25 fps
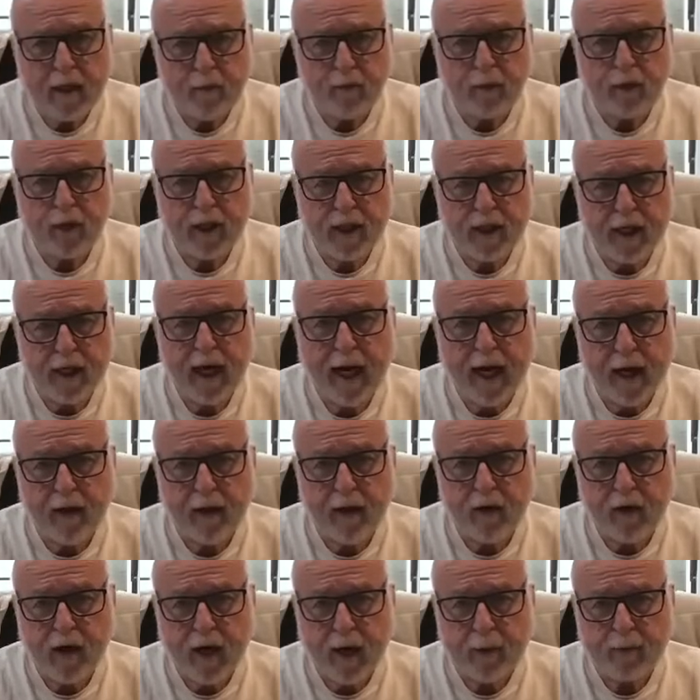put
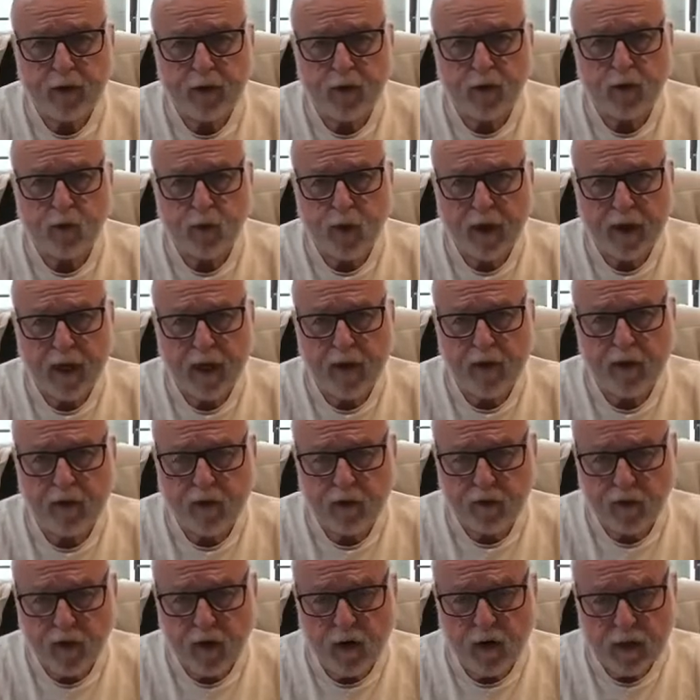together, and I'm sure with other
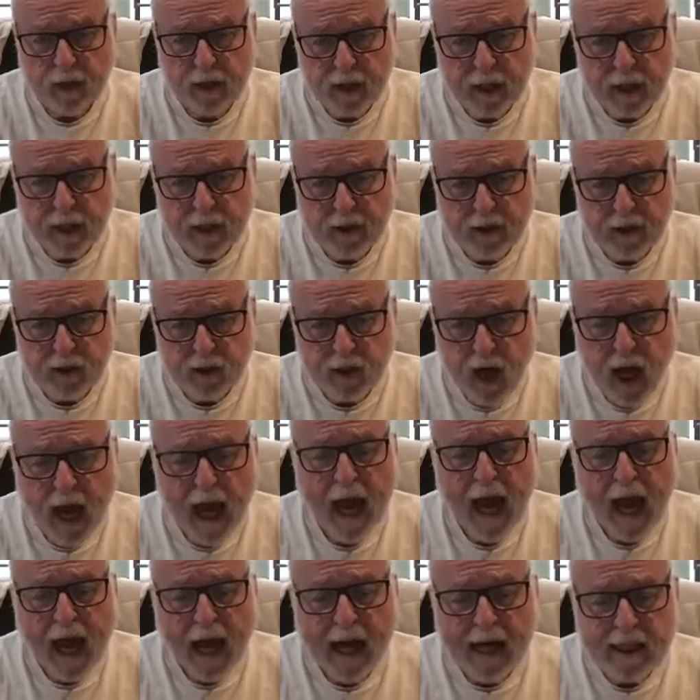volunteers,
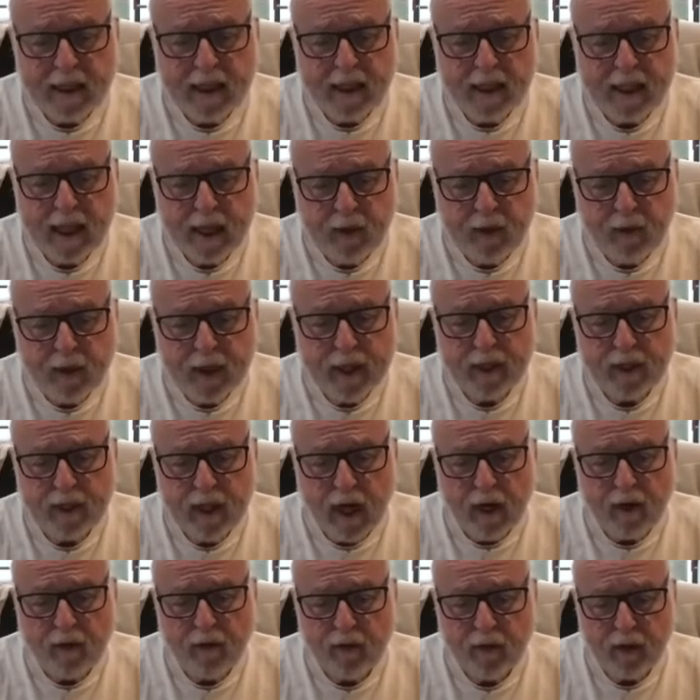a series
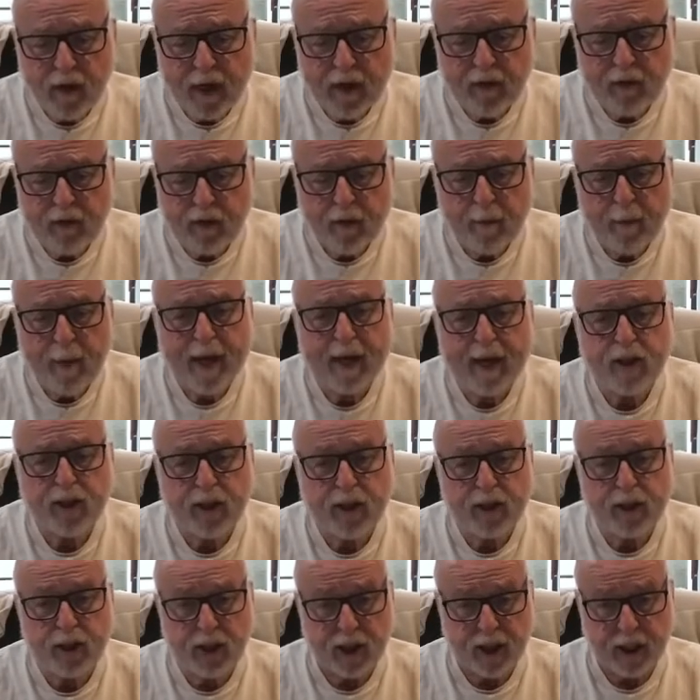of
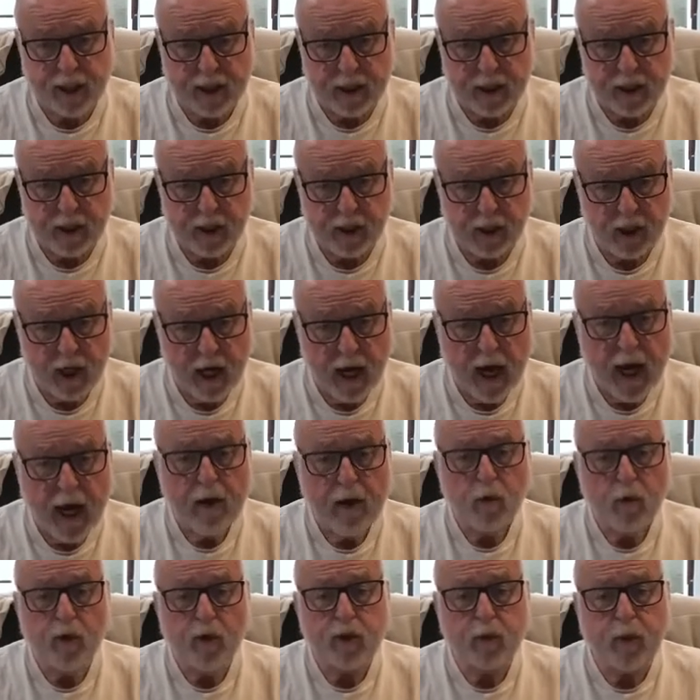information sheets
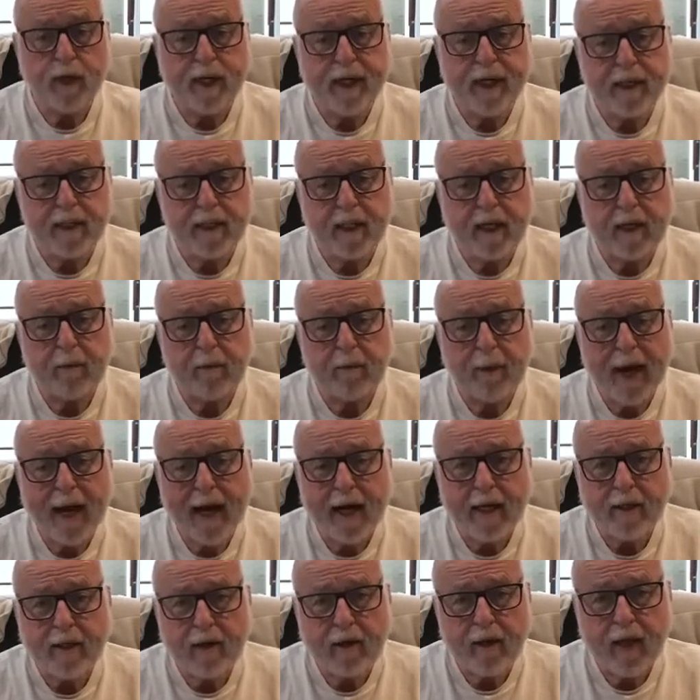which we can send
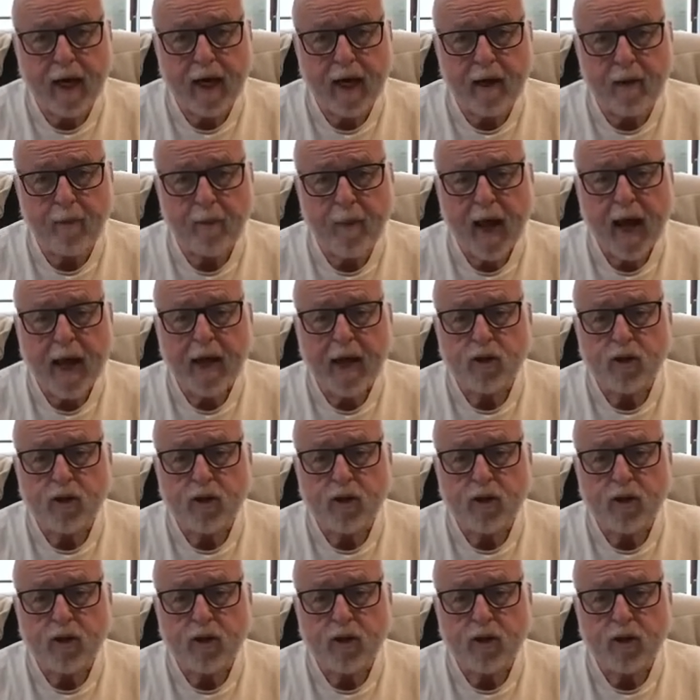back to them.